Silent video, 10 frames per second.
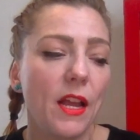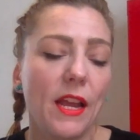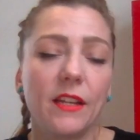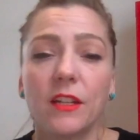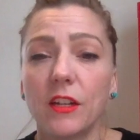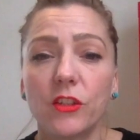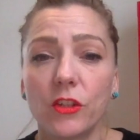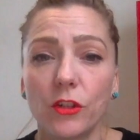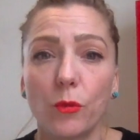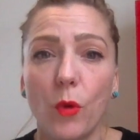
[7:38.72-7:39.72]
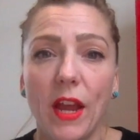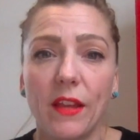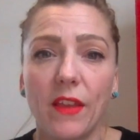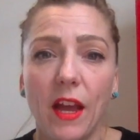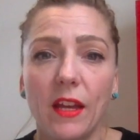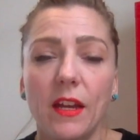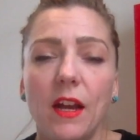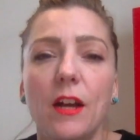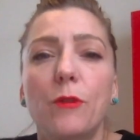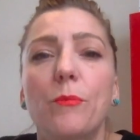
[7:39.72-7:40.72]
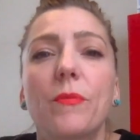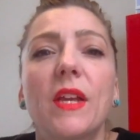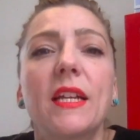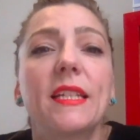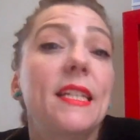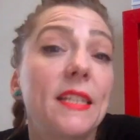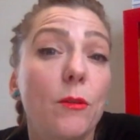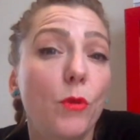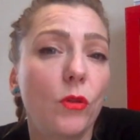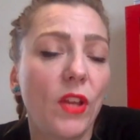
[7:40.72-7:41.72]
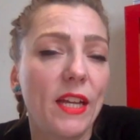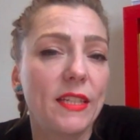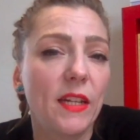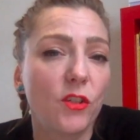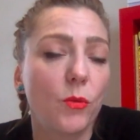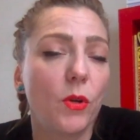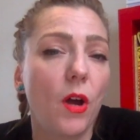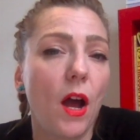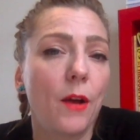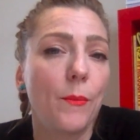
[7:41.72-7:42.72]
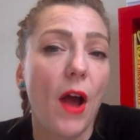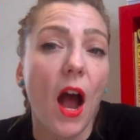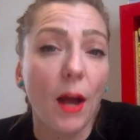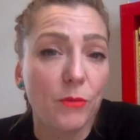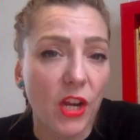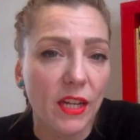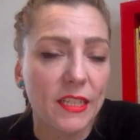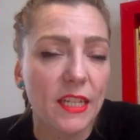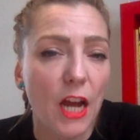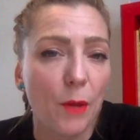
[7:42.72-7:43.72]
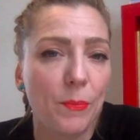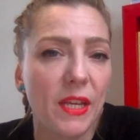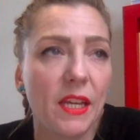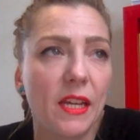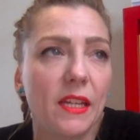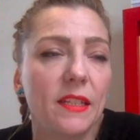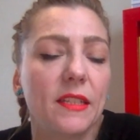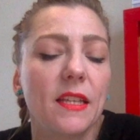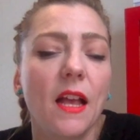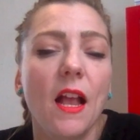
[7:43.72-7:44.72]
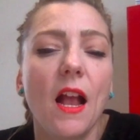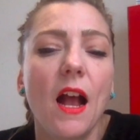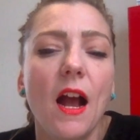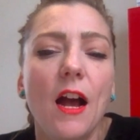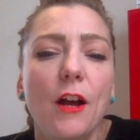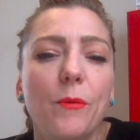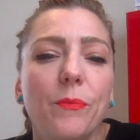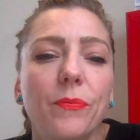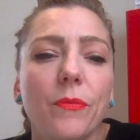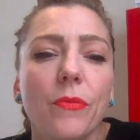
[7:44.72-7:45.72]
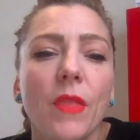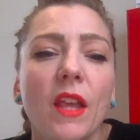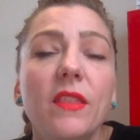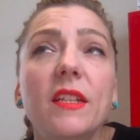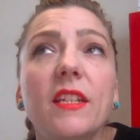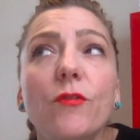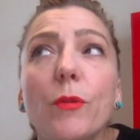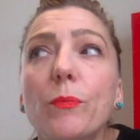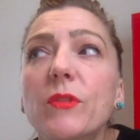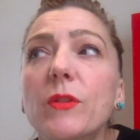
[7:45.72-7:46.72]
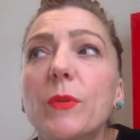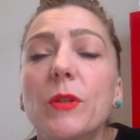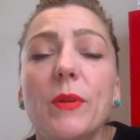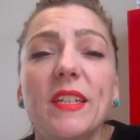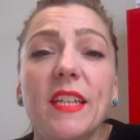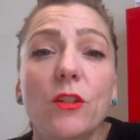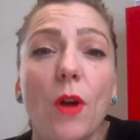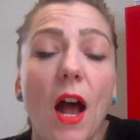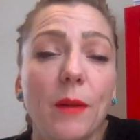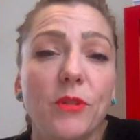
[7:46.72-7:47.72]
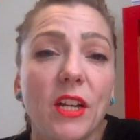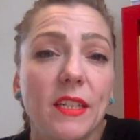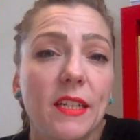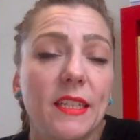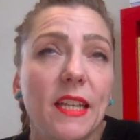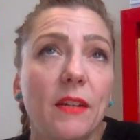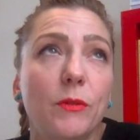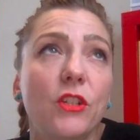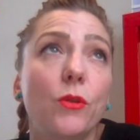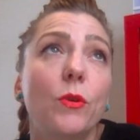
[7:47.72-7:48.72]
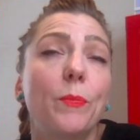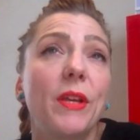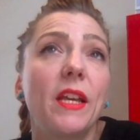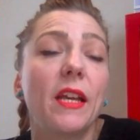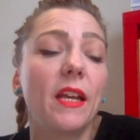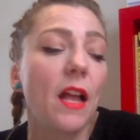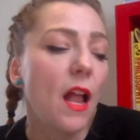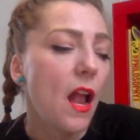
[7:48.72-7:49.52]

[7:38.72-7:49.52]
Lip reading: in a certain way that sees them only as sexual objects, not beings. The difference between a sexual object and a sexual being